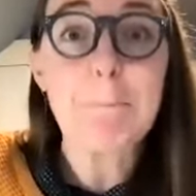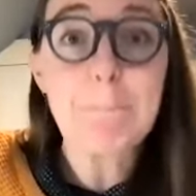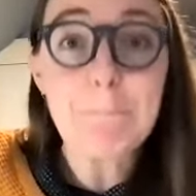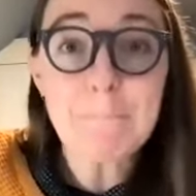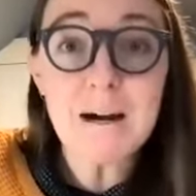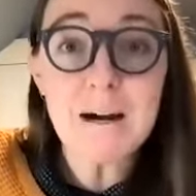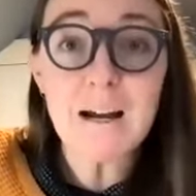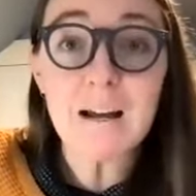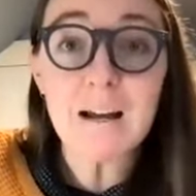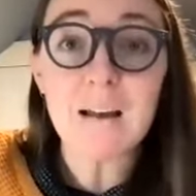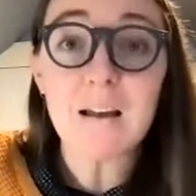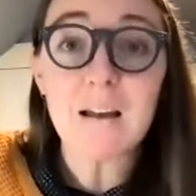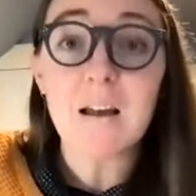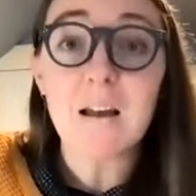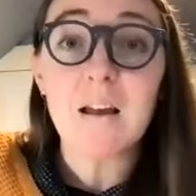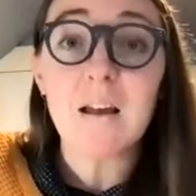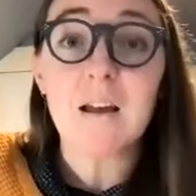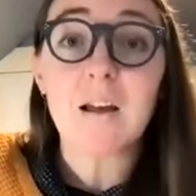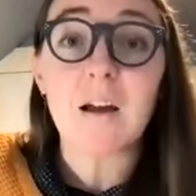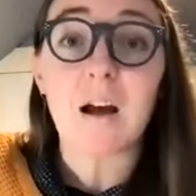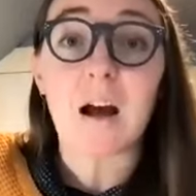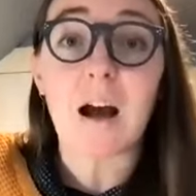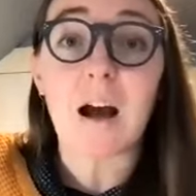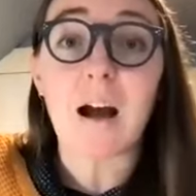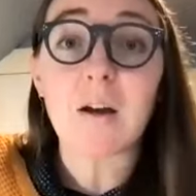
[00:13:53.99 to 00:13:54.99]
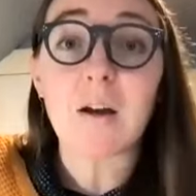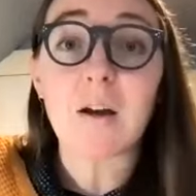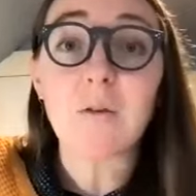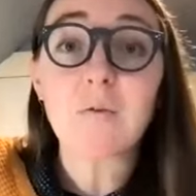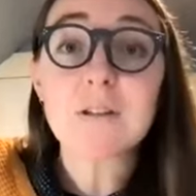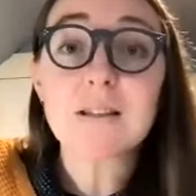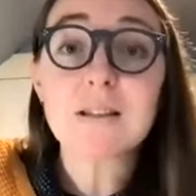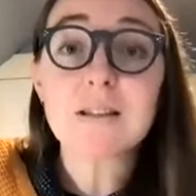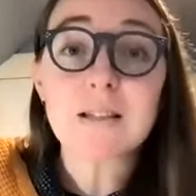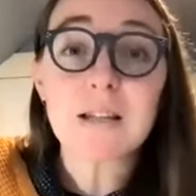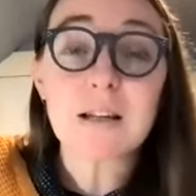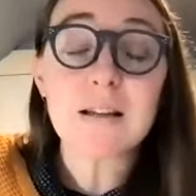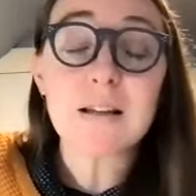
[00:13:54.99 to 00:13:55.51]
But I
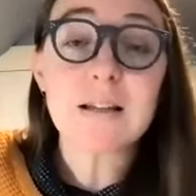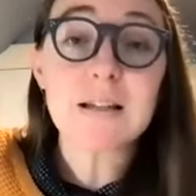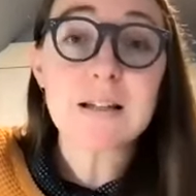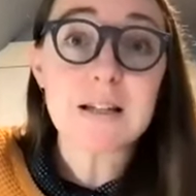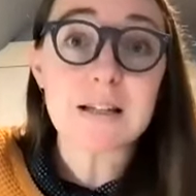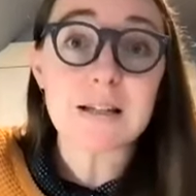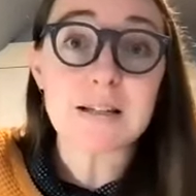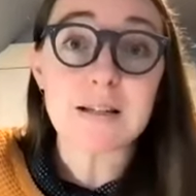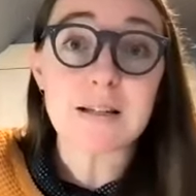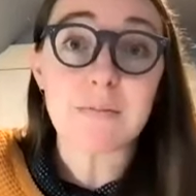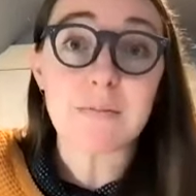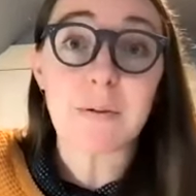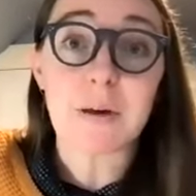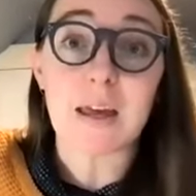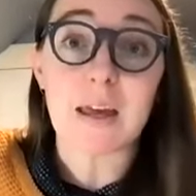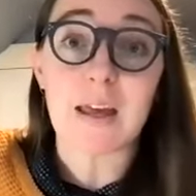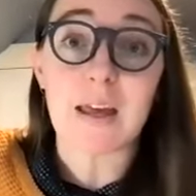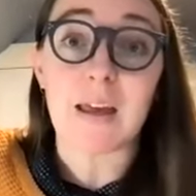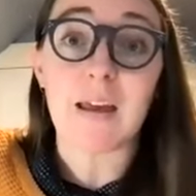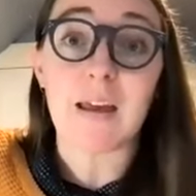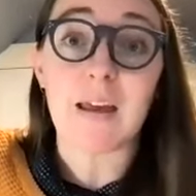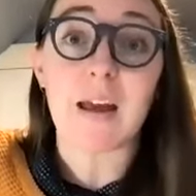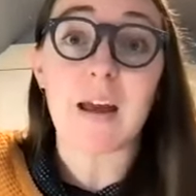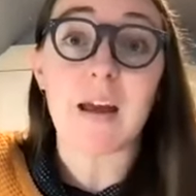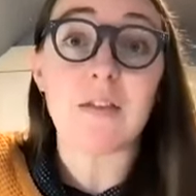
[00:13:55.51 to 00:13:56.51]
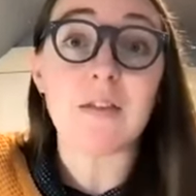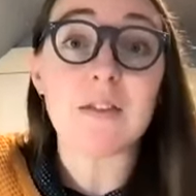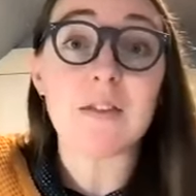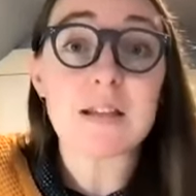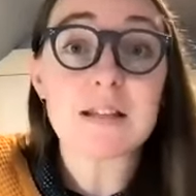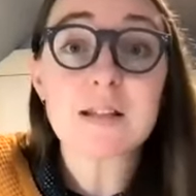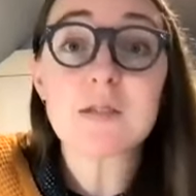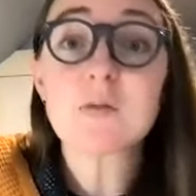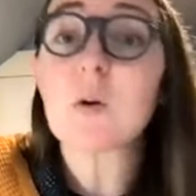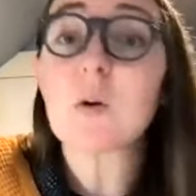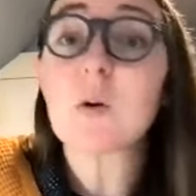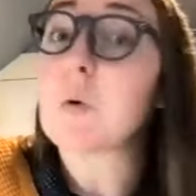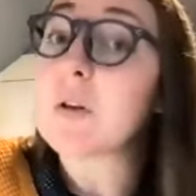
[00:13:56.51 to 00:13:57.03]
would still anticipate, and this
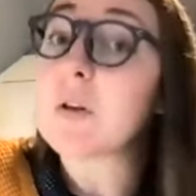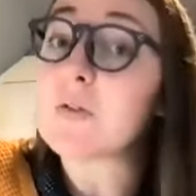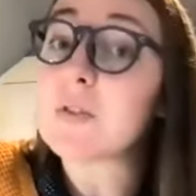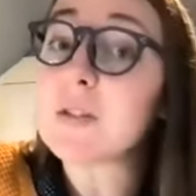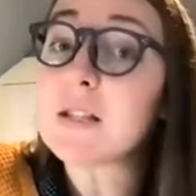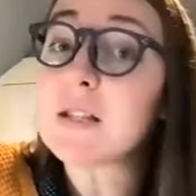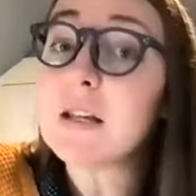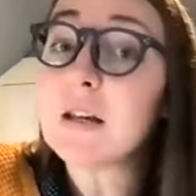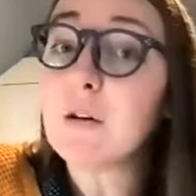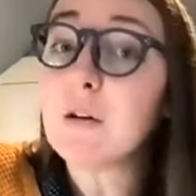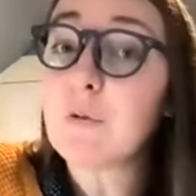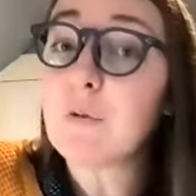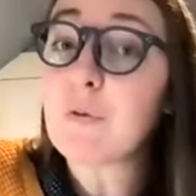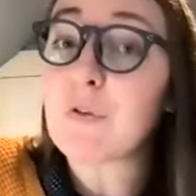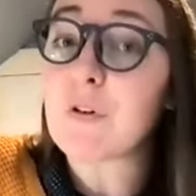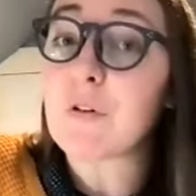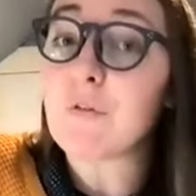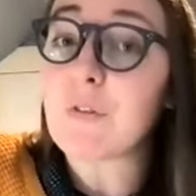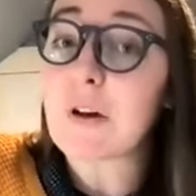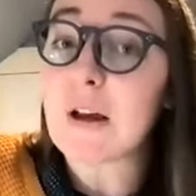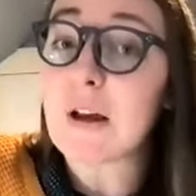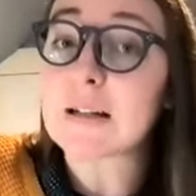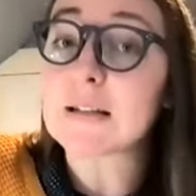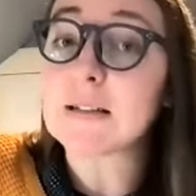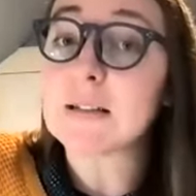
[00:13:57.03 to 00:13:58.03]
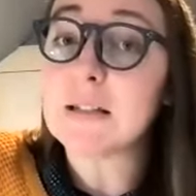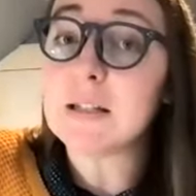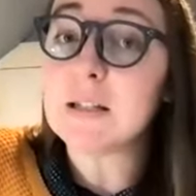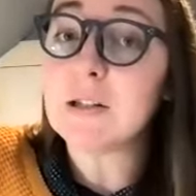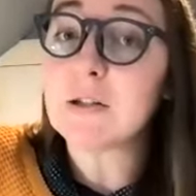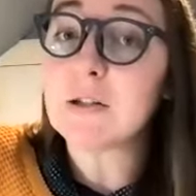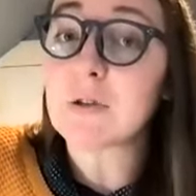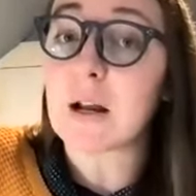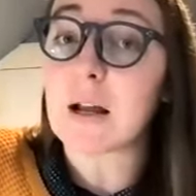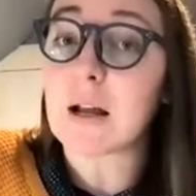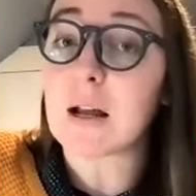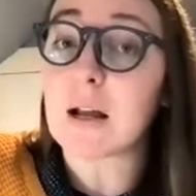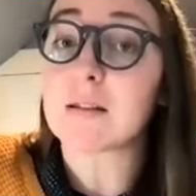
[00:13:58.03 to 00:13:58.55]
is what we've seen from vaccine
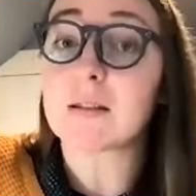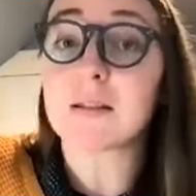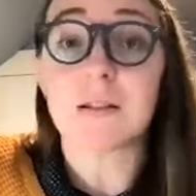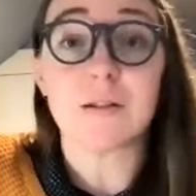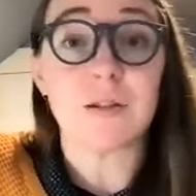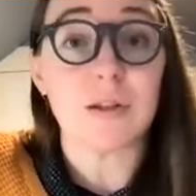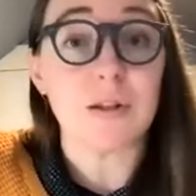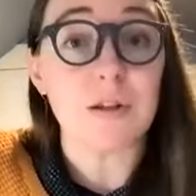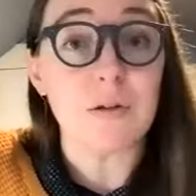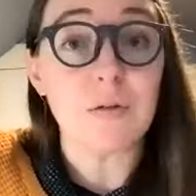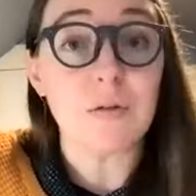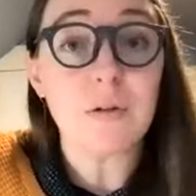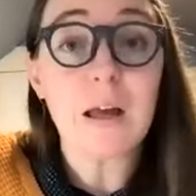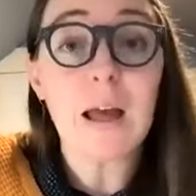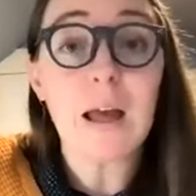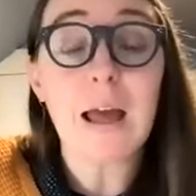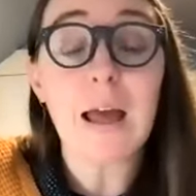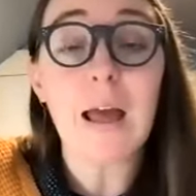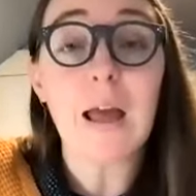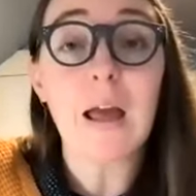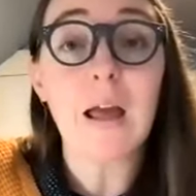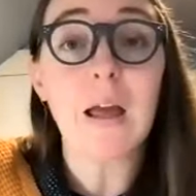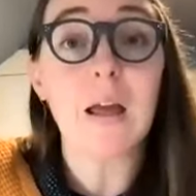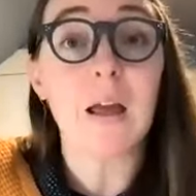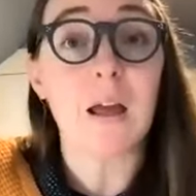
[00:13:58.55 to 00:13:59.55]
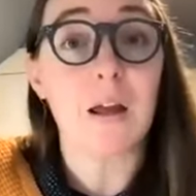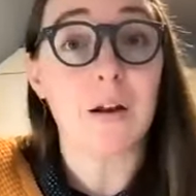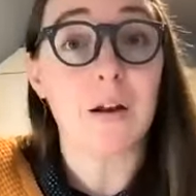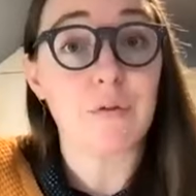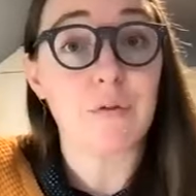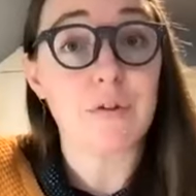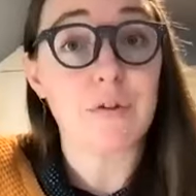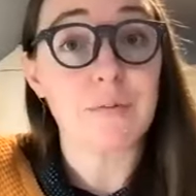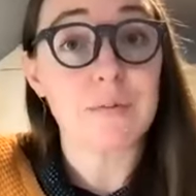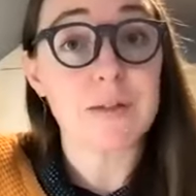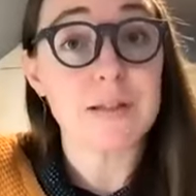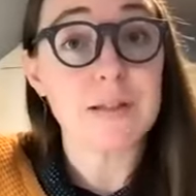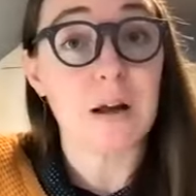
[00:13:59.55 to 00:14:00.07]
trials in the UK and
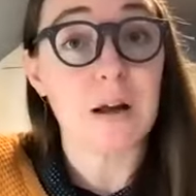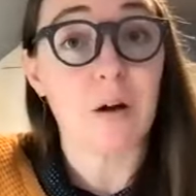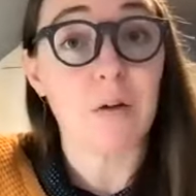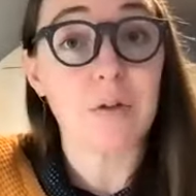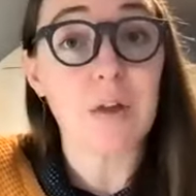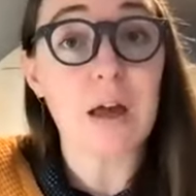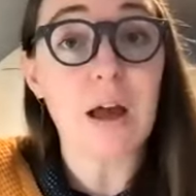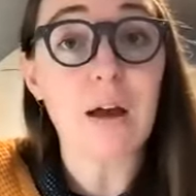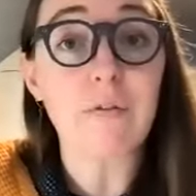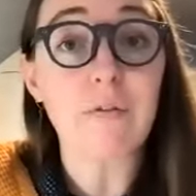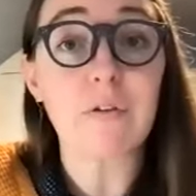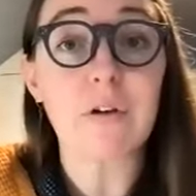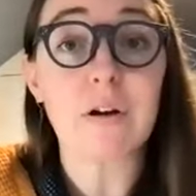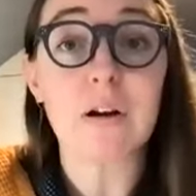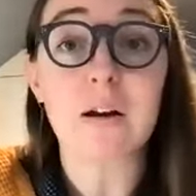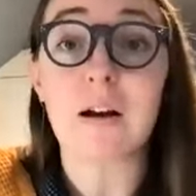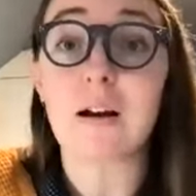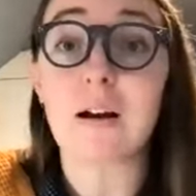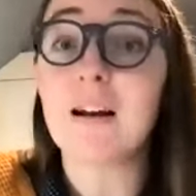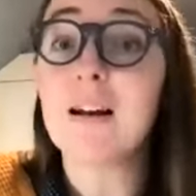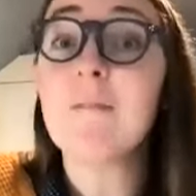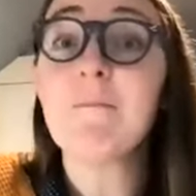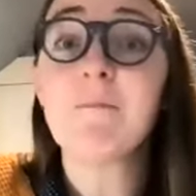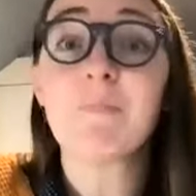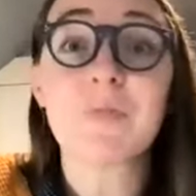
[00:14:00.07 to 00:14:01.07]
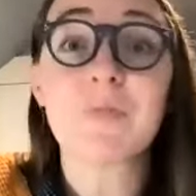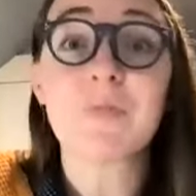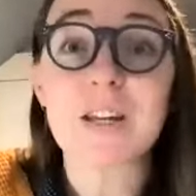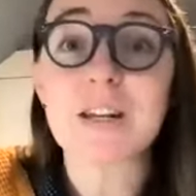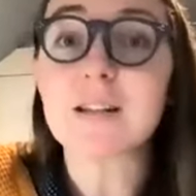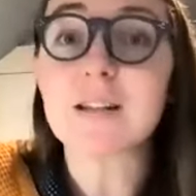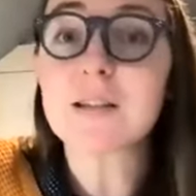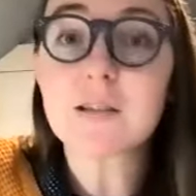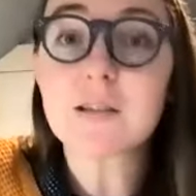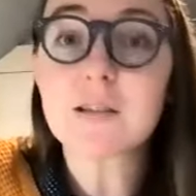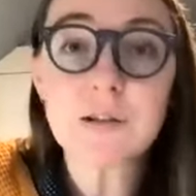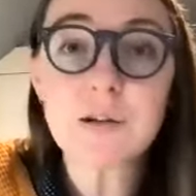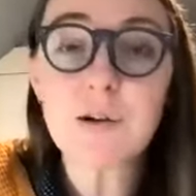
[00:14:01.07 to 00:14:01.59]
from South Africa, that
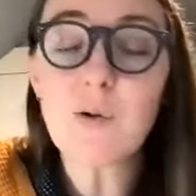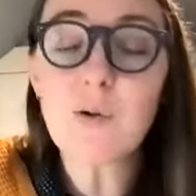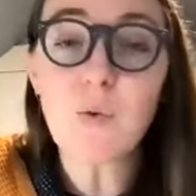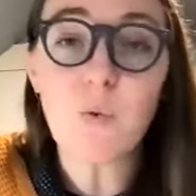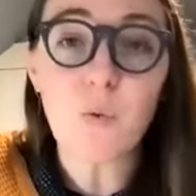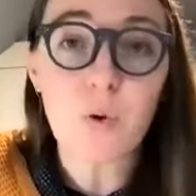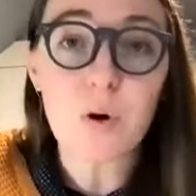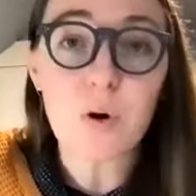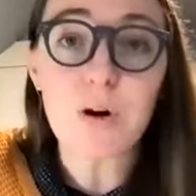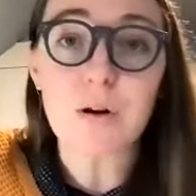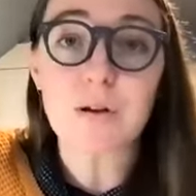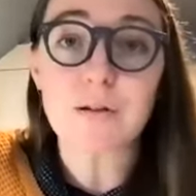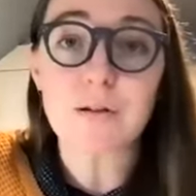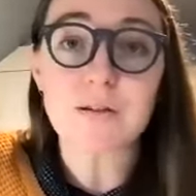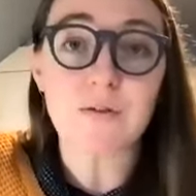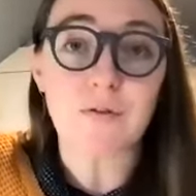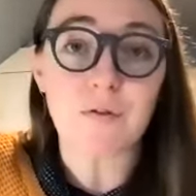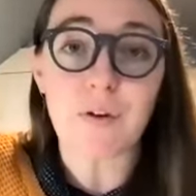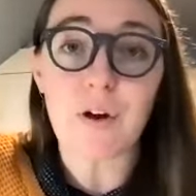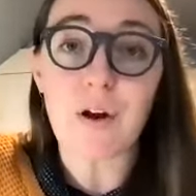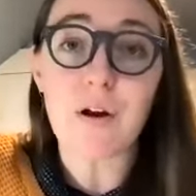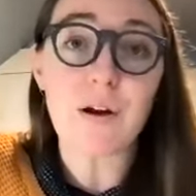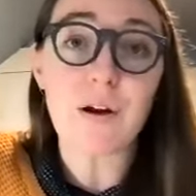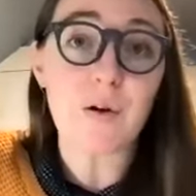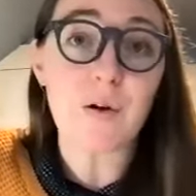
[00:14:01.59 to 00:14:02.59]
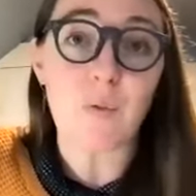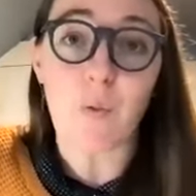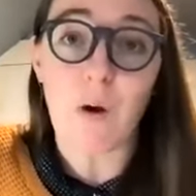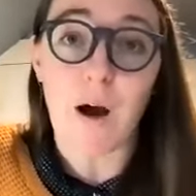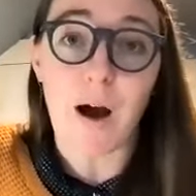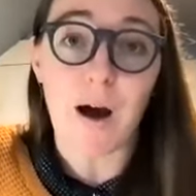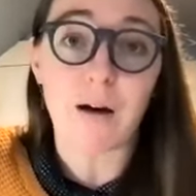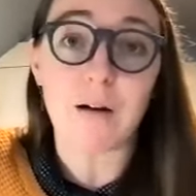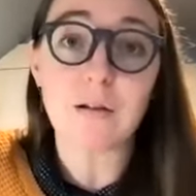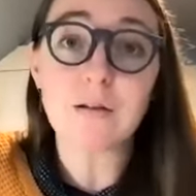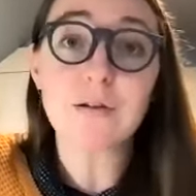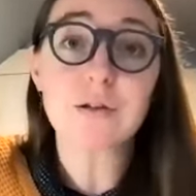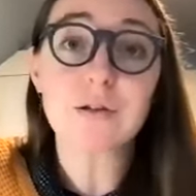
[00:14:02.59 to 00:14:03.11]
it still works very
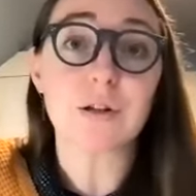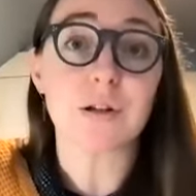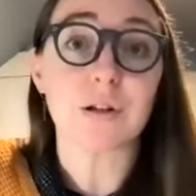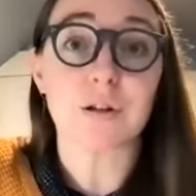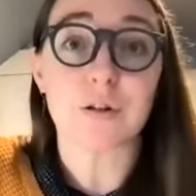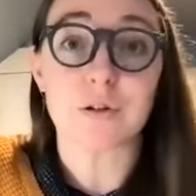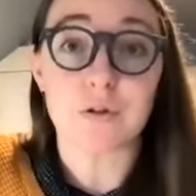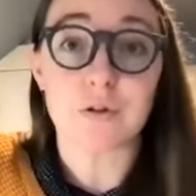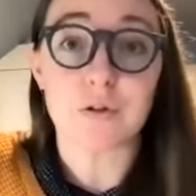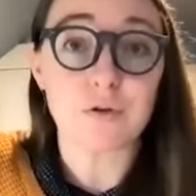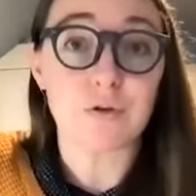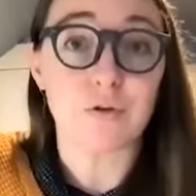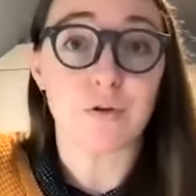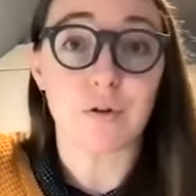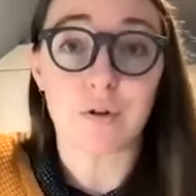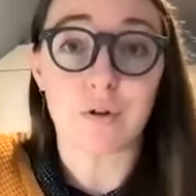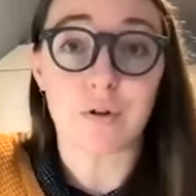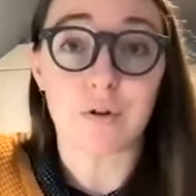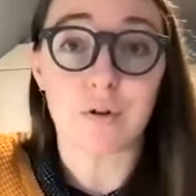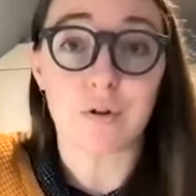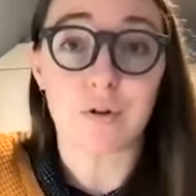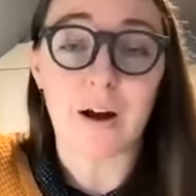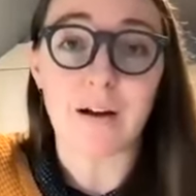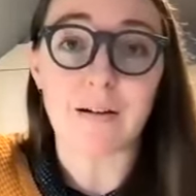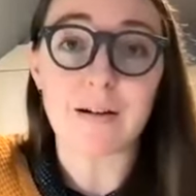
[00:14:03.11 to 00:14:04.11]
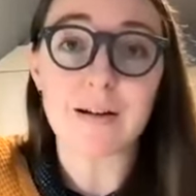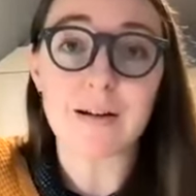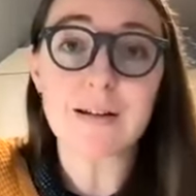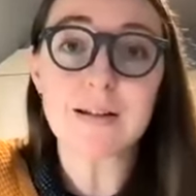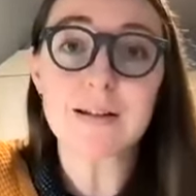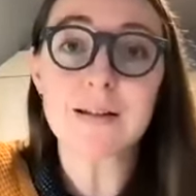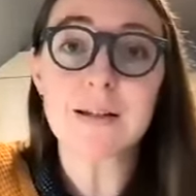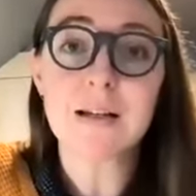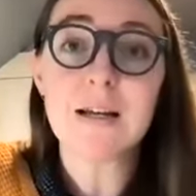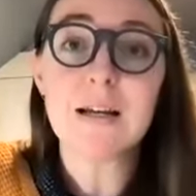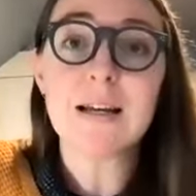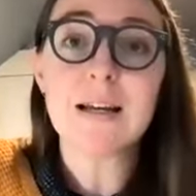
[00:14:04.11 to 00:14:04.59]
well to control the virus.